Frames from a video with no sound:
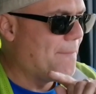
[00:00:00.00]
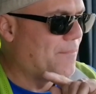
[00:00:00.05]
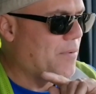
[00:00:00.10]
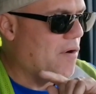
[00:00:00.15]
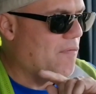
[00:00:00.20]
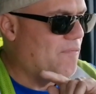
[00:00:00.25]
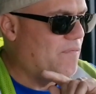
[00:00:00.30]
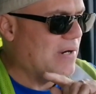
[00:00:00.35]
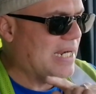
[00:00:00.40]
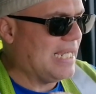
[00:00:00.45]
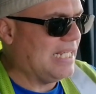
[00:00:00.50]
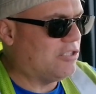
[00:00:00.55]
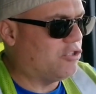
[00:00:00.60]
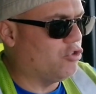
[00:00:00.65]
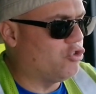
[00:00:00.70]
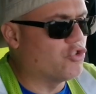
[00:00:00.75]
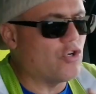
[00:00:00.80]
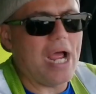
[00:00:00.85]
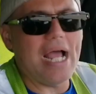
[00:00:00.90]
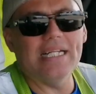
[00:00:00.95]
Don't forget
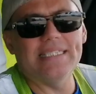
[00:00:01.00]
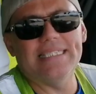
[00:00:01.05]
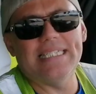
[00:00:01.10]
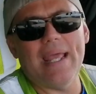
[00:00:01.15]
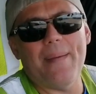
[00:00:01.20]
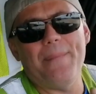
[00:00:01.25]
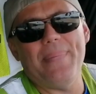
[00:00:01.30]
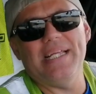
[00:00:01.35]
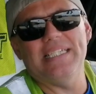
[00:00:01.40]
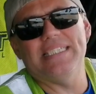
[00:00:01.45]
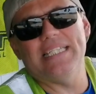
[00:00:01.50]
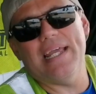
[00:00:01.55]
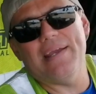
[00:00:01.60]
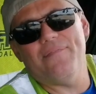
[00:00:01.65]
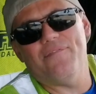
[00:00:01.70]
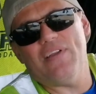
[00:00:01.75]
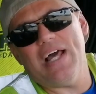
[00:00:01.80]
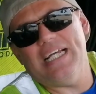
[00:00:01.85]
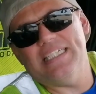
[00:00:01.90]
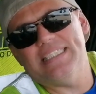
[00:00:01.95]
to drive safe, be
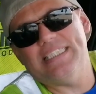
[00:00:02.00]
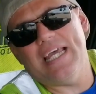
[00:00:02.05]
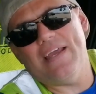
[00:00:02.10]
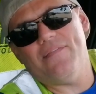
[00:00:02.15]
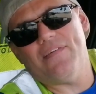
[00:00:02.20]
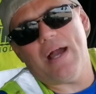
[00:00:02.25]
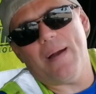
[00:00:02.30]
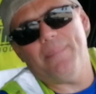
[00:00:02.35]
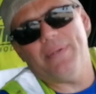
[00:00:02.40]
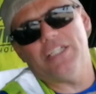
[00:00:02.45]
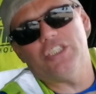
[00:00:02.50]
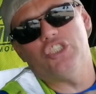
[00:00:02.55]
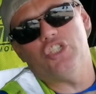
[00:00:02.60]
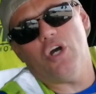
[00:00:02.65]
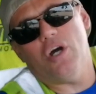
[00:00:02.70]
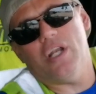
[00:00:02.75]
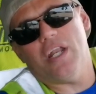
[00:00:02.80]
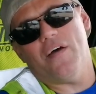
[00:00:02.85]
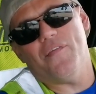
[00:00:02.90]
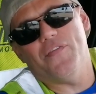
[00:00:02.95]
safe, fly safe. God bless
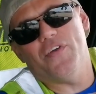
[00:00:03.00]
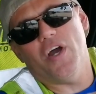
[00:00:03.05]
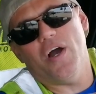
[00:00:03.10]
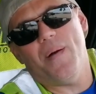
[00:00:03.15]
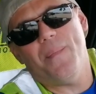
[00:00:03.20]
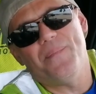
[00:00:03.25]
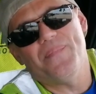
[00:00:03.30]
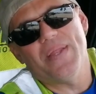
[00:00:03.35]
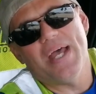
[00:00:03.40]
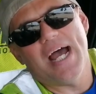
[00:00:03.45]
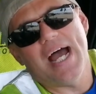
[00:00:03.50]
you all. Love you all.